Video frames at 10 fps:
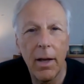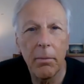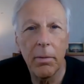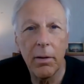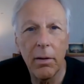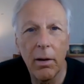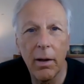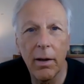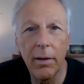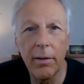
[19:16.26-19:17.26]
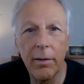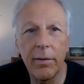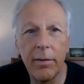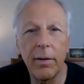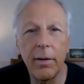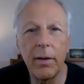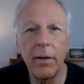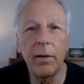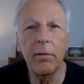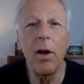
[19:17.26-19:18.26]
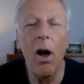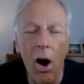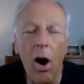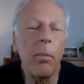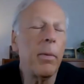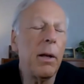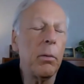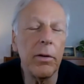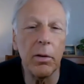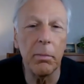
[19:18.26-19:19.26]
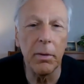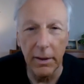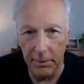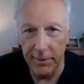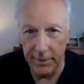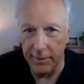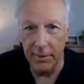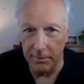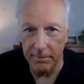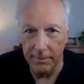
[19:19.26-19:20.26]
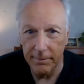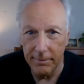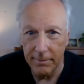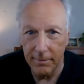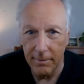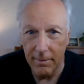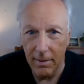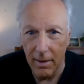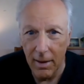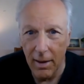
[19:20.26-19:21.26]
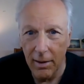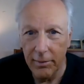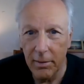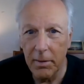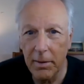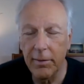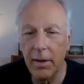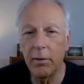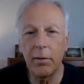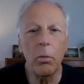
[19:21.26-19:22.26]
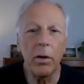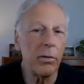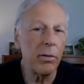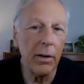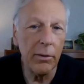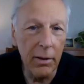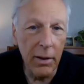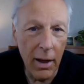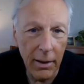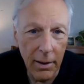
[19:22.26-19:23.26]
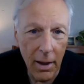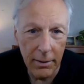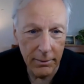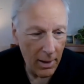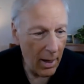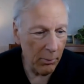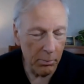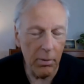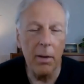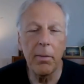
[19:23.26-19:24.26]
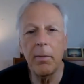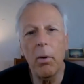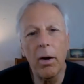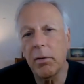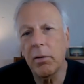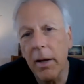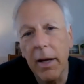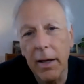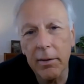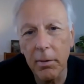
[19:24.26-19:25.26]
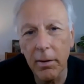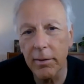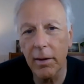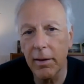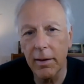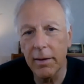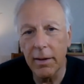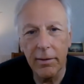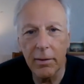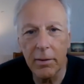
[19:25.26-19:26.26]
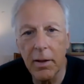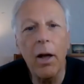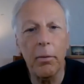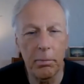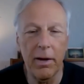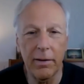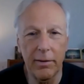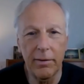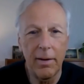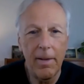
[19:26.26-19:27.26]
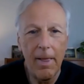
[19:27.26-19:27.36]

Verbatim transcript: because they're in harmony with your belief system. So I'm not saying you should wash your hands or not. I, I will probably be washing my hands because I think that's a good health practice.